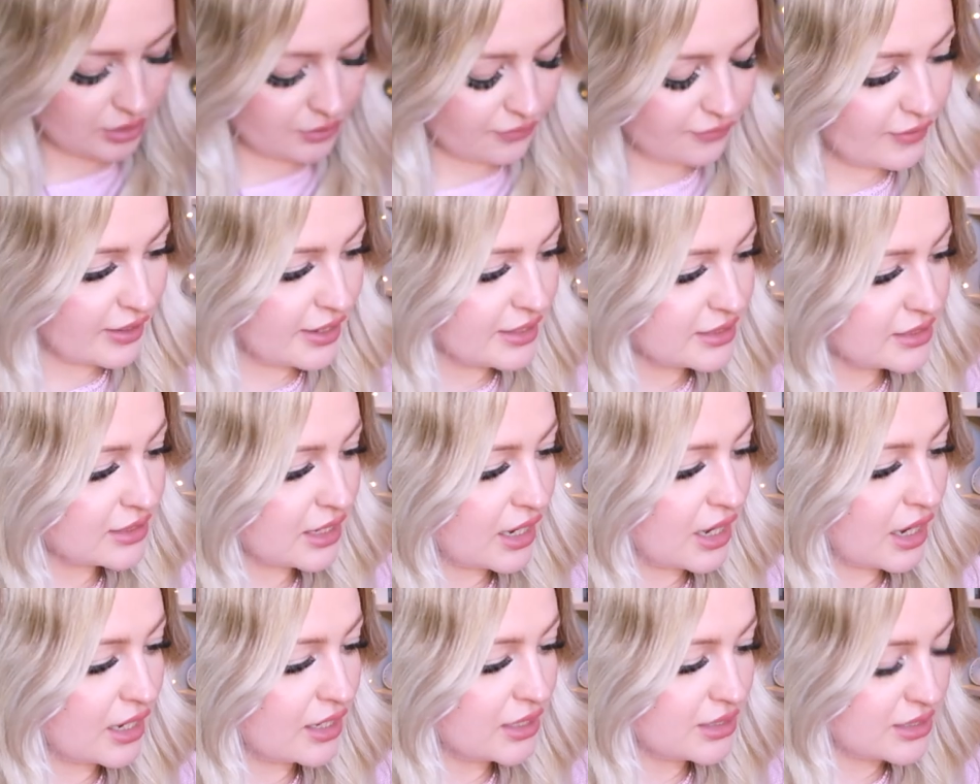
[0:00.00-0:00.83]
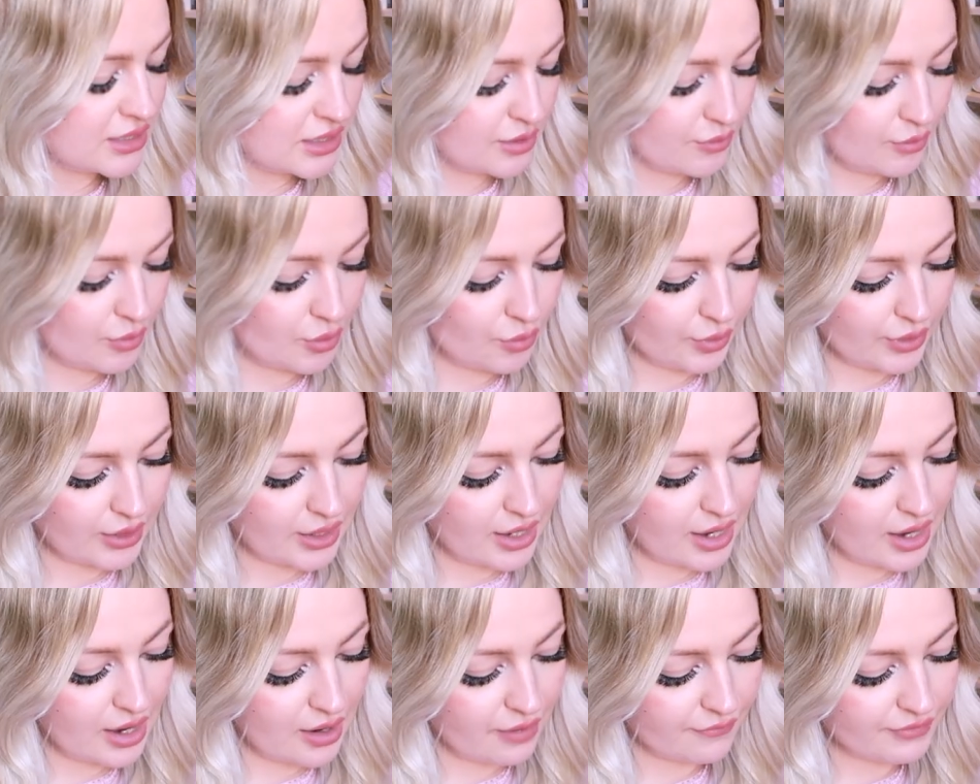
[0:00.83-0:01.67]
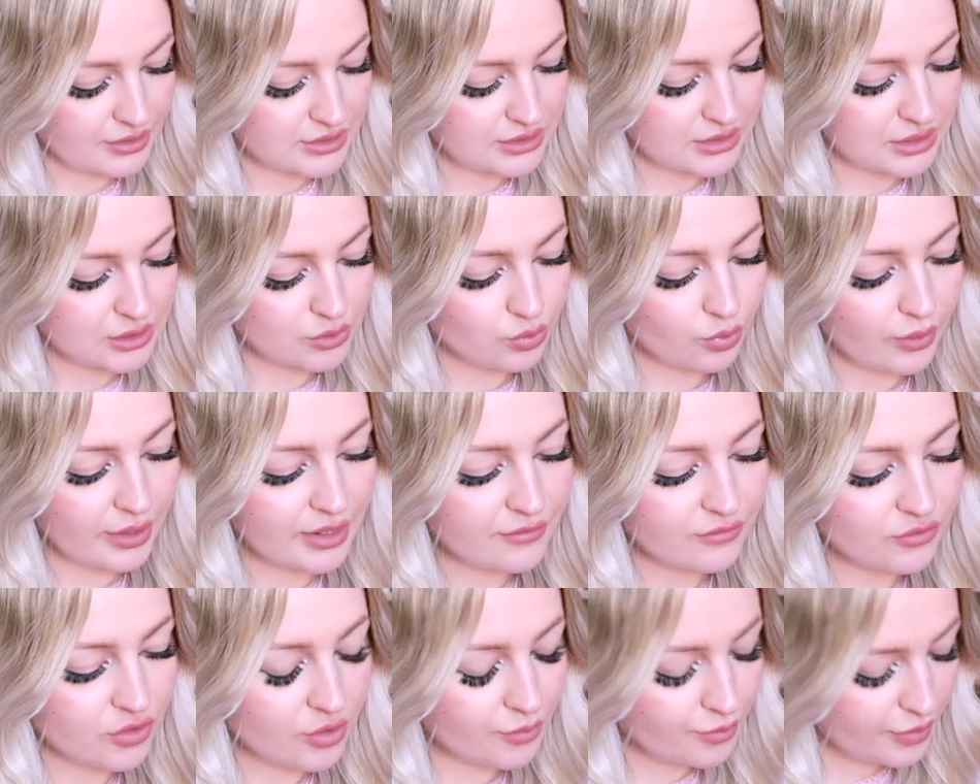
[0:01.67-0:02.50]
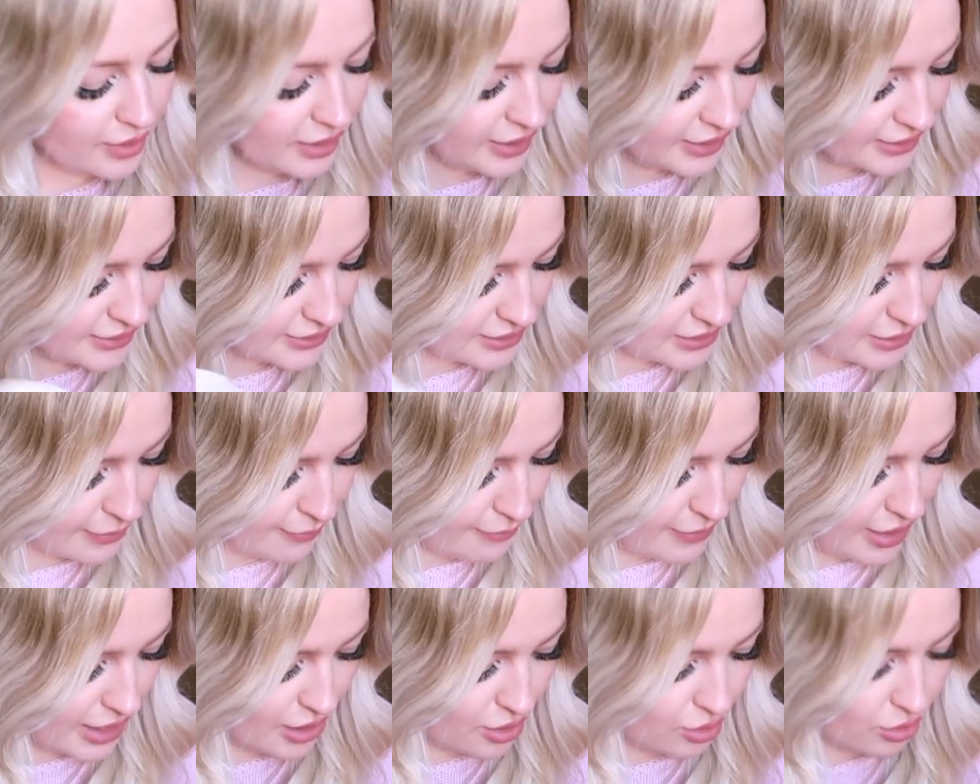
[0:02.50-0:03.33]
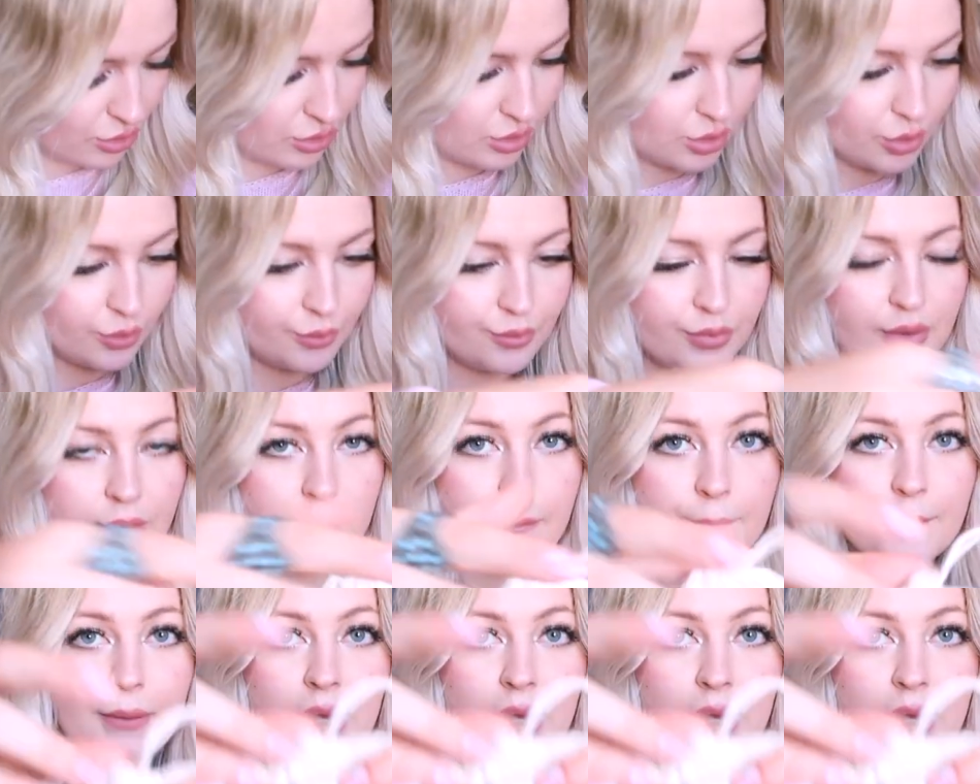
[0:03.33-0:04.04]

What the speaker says: the first item we have is this Wave Goodbye to Makeup